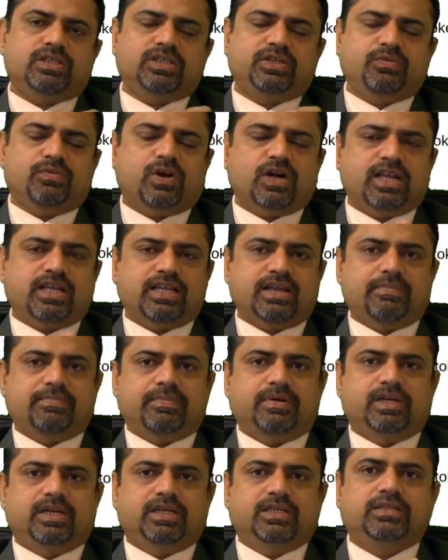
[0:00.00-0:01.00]
See, what has
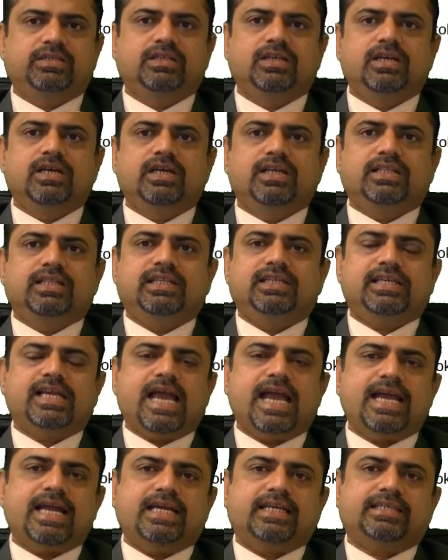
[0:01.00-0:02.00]
happened is this
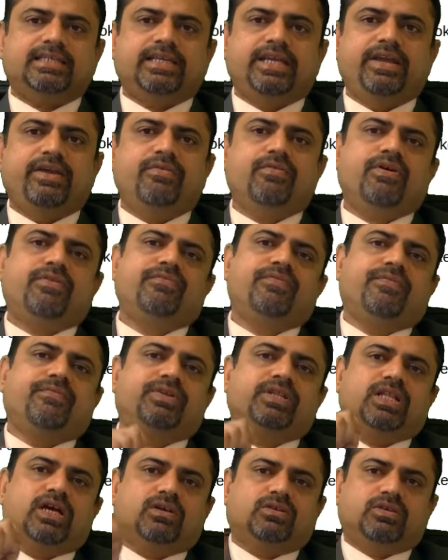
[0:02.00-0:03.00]
guy has given
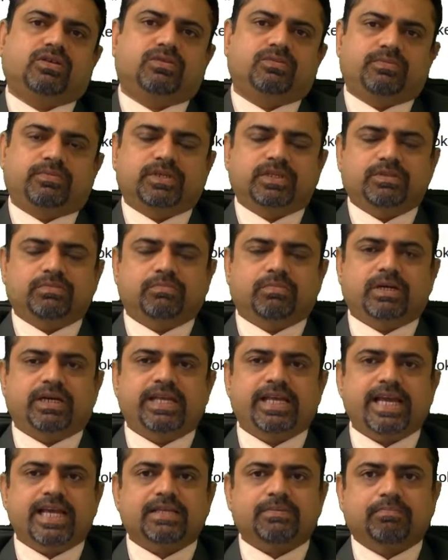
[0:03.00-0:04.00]
50,000 rupees, but
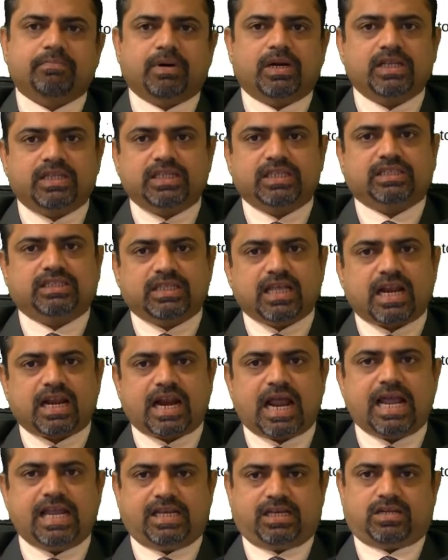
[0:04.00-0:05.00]
he has purchased the
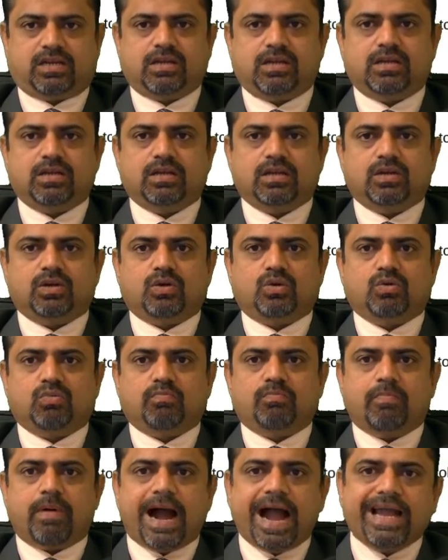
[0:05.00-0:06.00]
right to
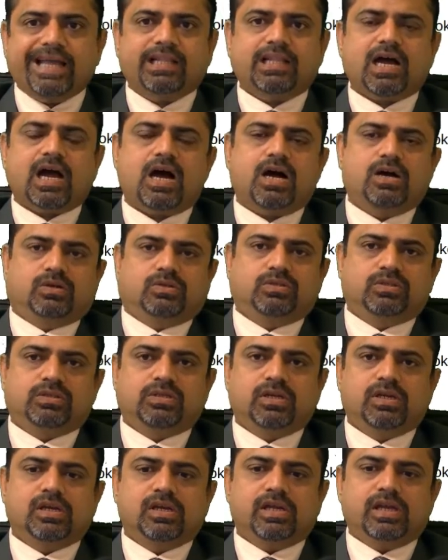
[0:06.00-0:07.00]
buy the house
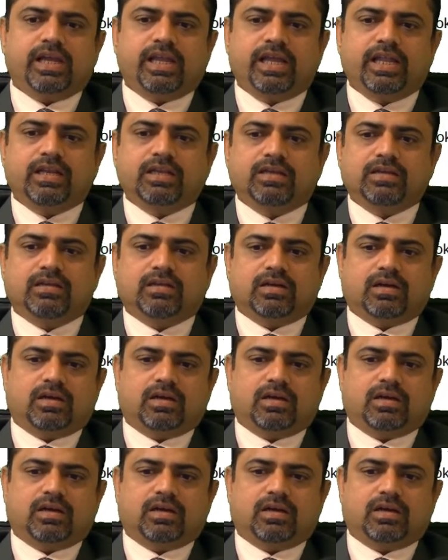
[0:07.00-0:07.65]
in